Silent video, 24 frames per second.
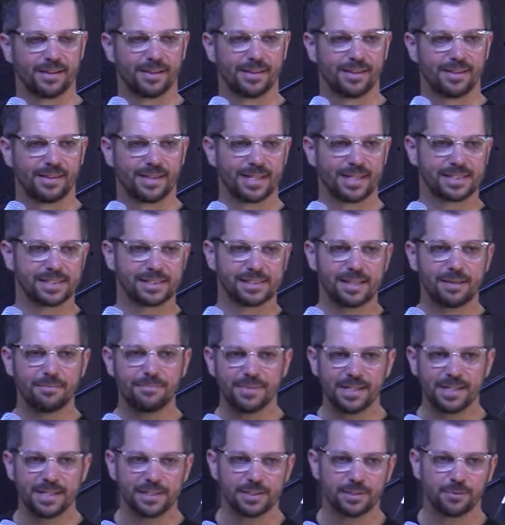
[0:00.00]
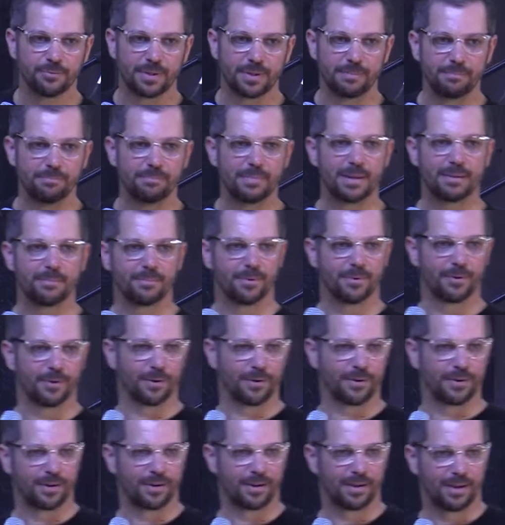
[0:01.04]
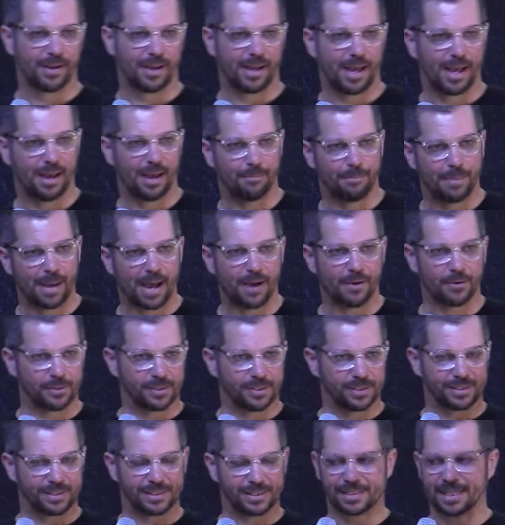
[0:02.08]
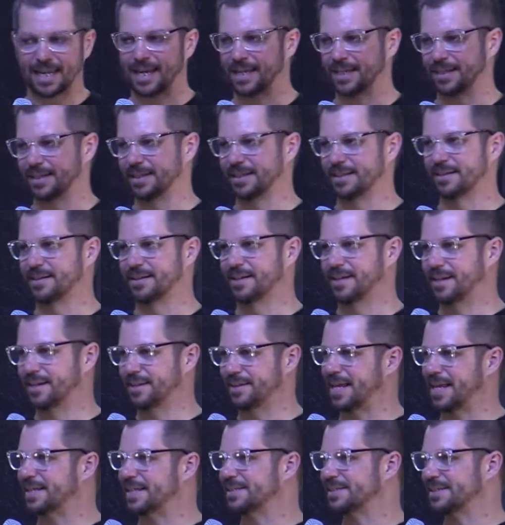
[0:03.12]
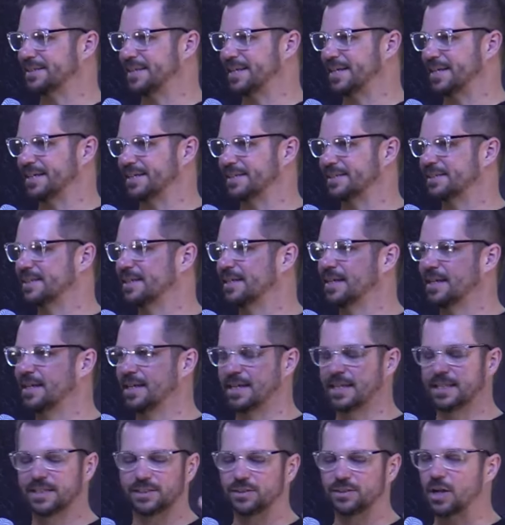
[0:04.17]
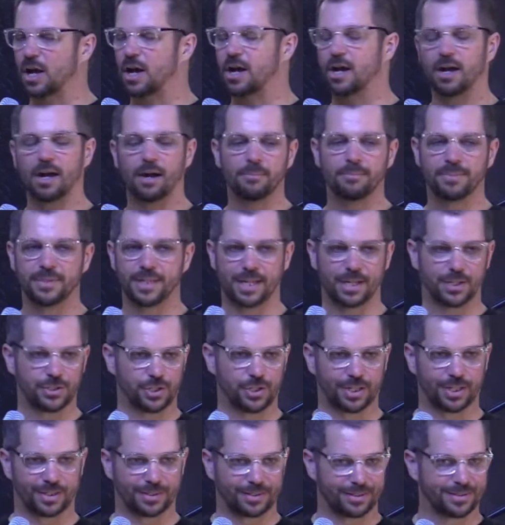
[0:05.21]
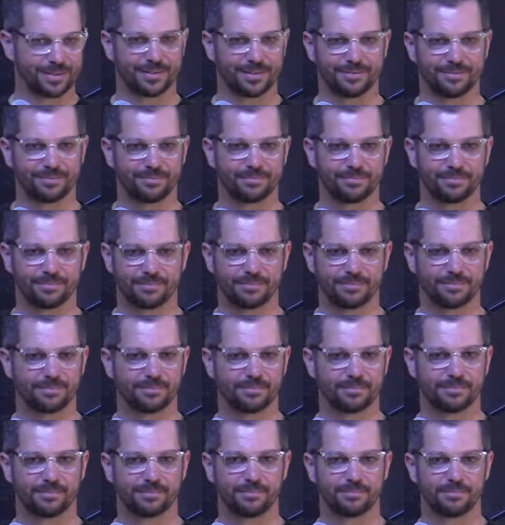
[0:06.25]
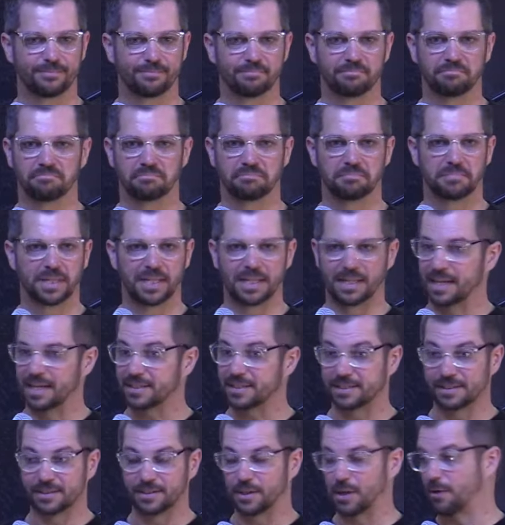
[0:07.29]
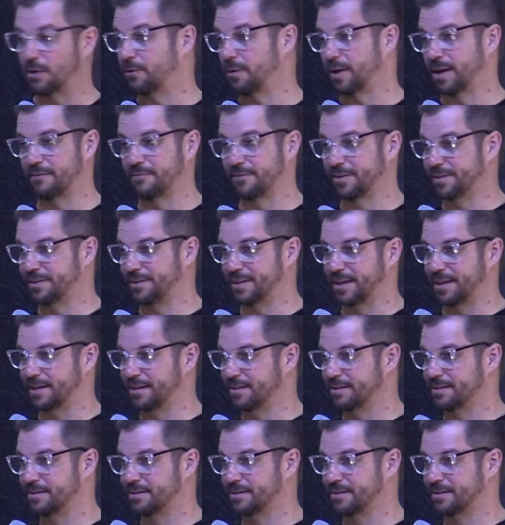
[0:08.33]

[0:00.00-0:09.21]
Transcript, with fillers: That's something to remember about Satan, and that's this. He's not omniscient. He doesn't know everything.